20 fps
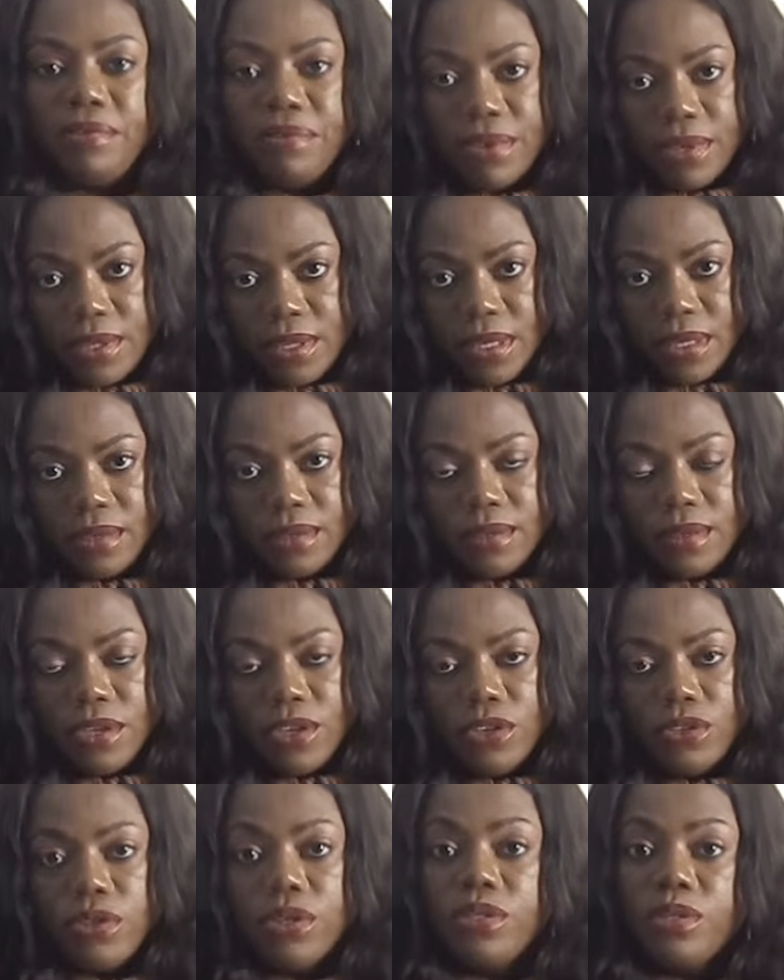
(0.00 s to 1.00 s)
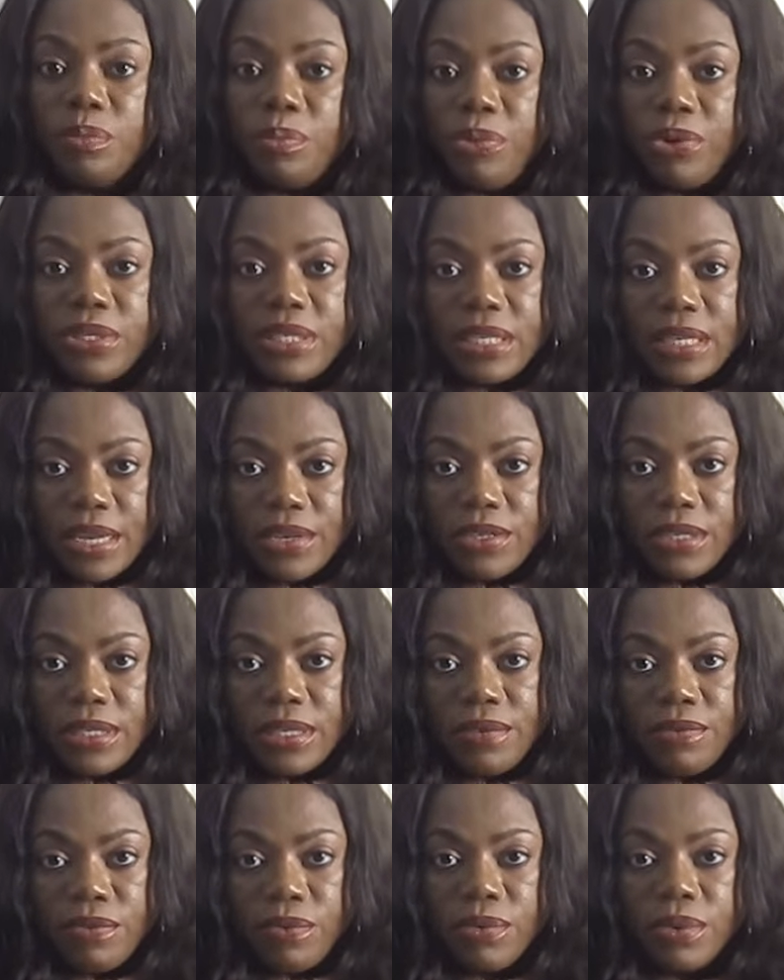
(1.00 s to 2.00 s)
everything. So it's important that you
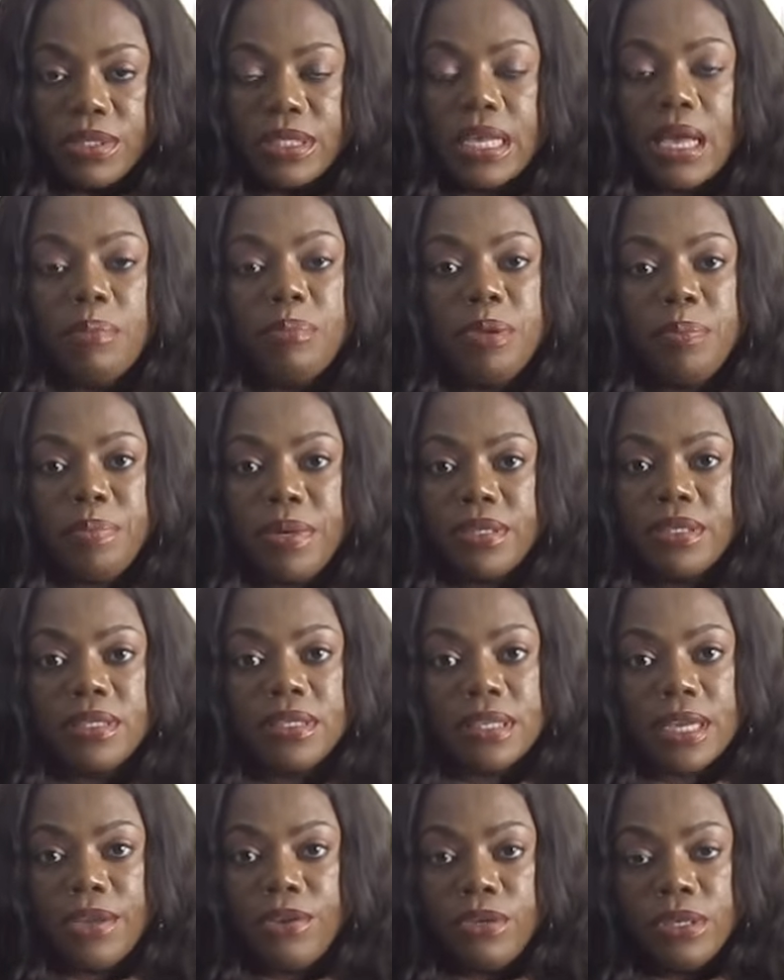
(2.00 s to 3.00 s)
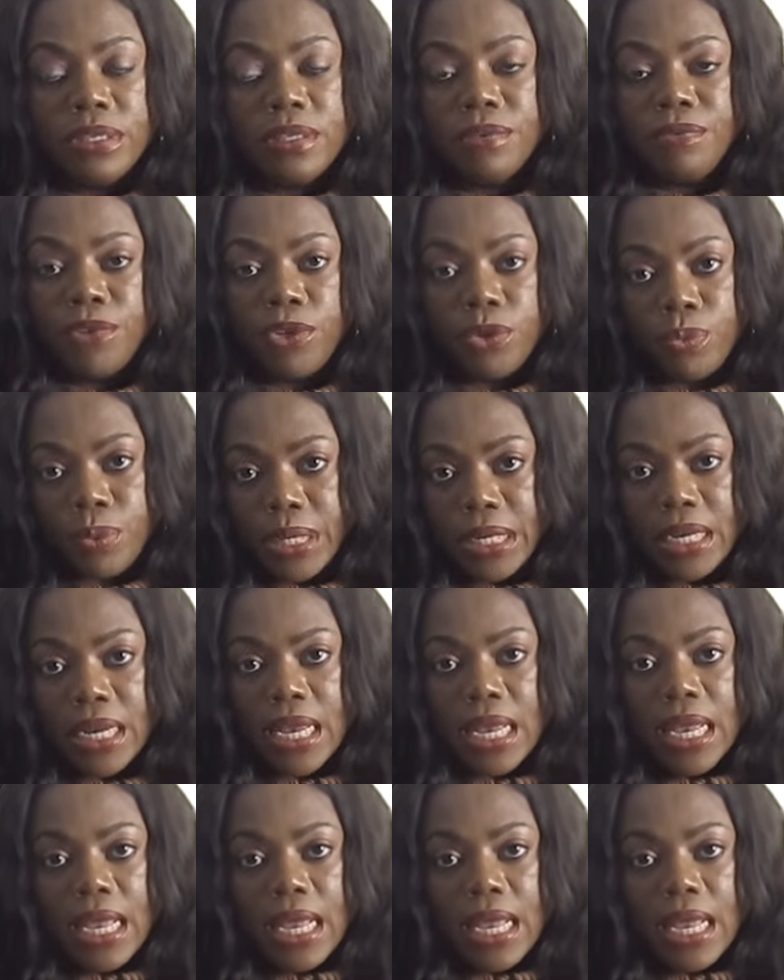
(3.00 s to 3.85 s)
state for us, how many persons are you interviewing?